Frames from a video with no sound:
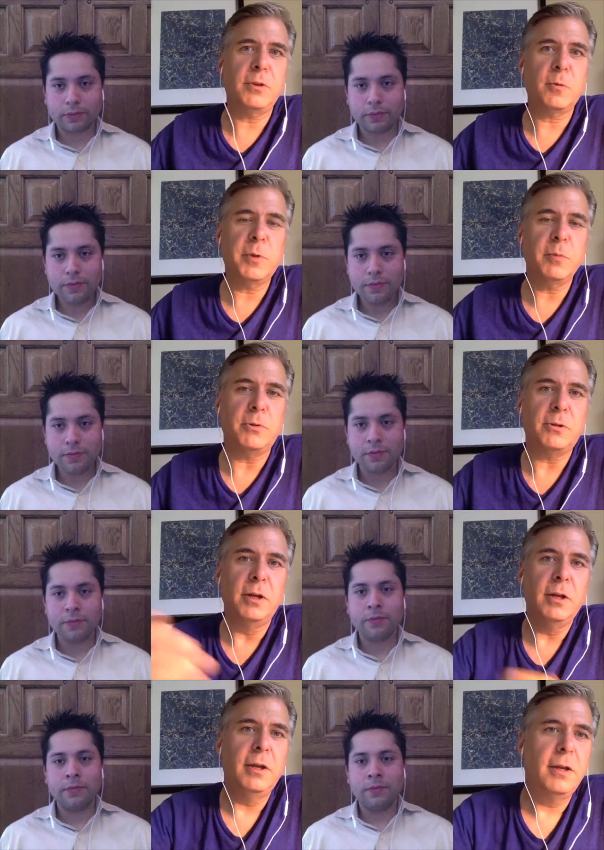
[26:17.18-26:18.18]
Speaker 1: other people,
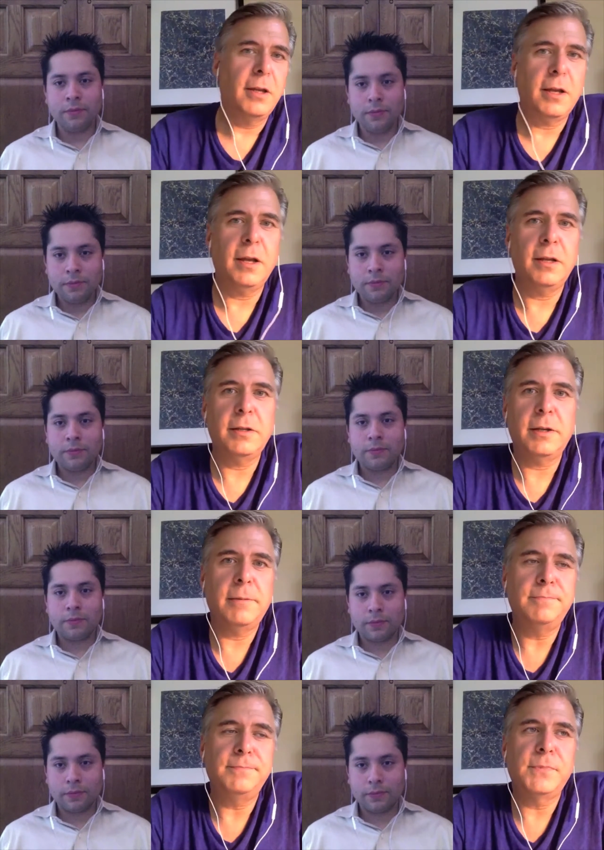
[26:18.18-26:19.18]
and
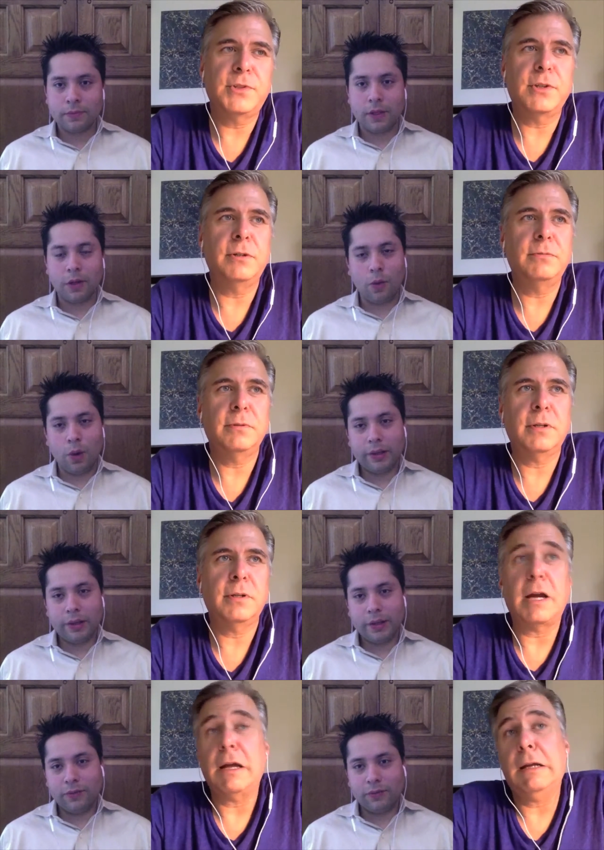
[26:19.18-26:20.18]
um, so and quality
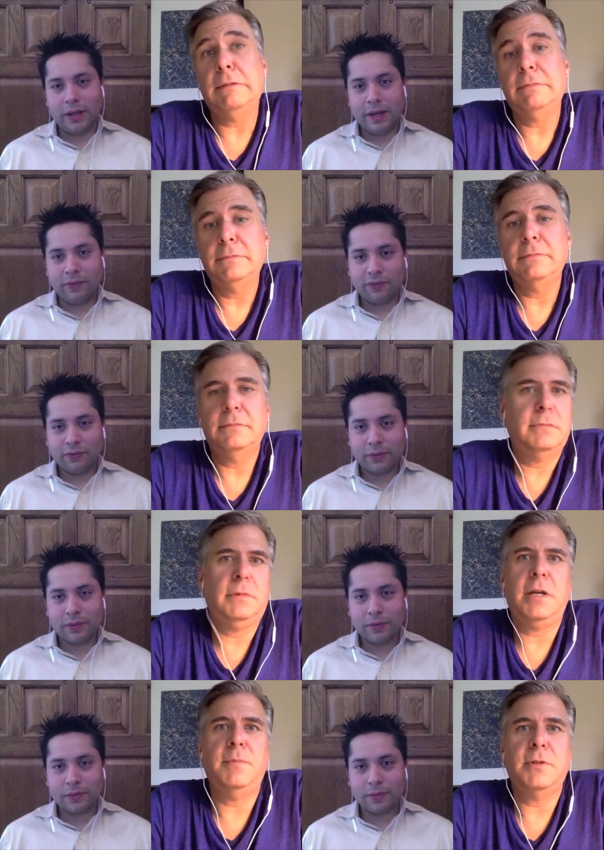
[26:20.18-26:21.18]
of life.
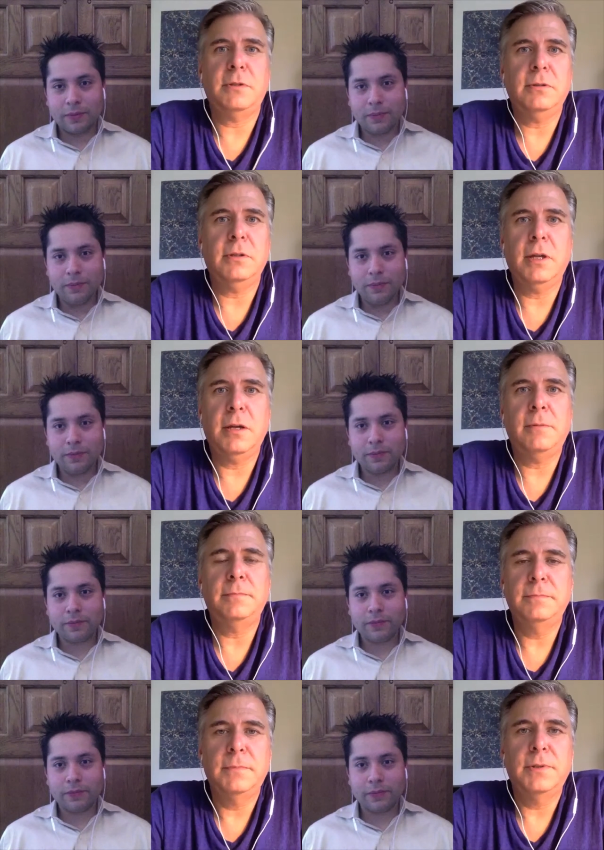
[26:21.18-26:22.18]
Absolutely, yeah.
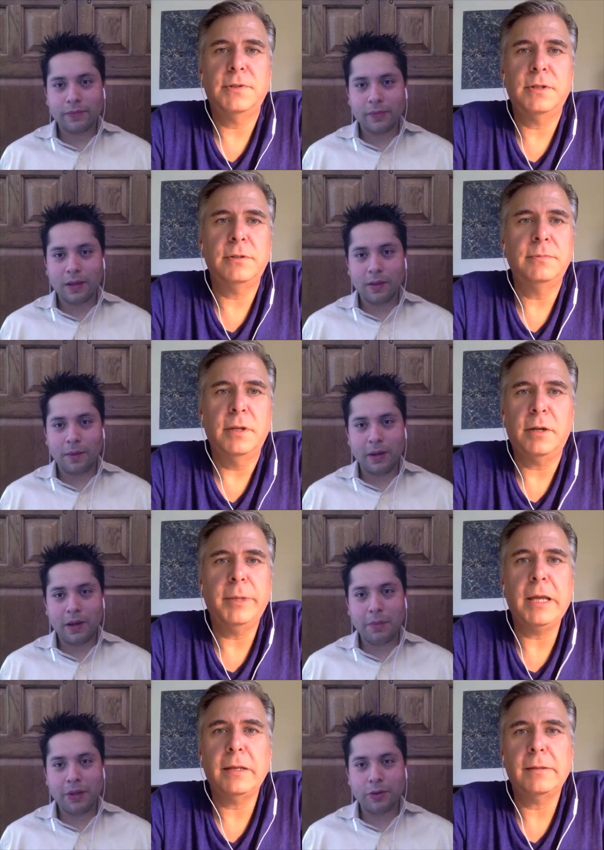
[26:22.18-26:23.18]
So I mean, I'll i
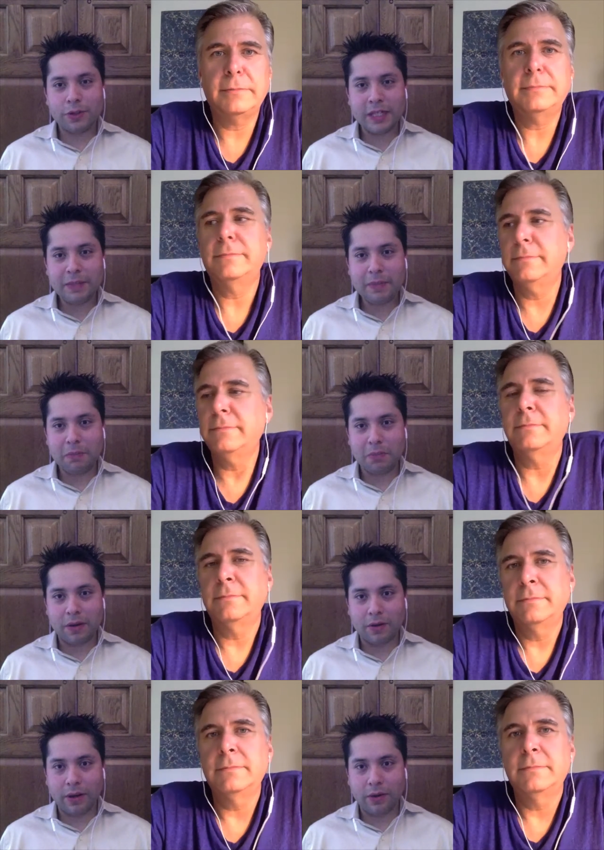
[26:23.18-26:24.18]
bet
Speaker 2: you're sleeping better
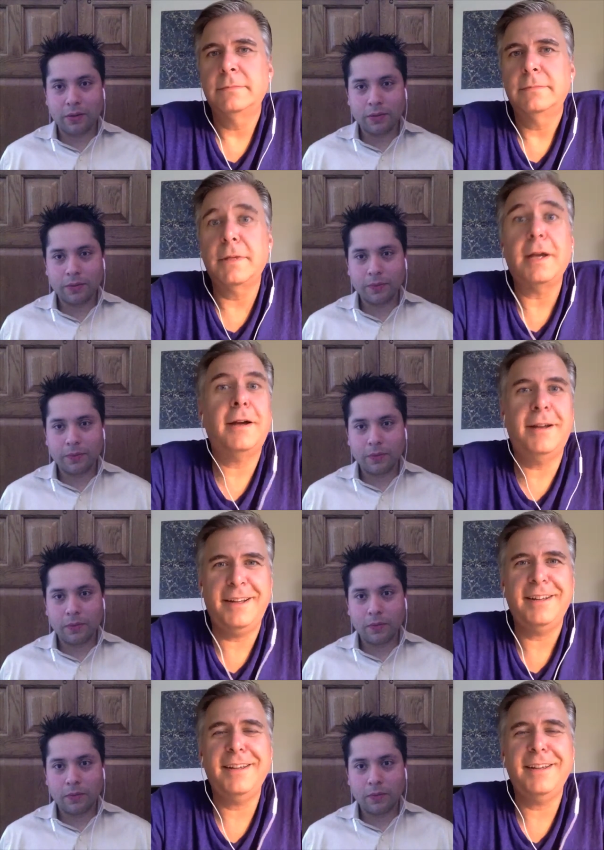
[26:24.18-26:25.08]
now.
Speaker 1: Yeah,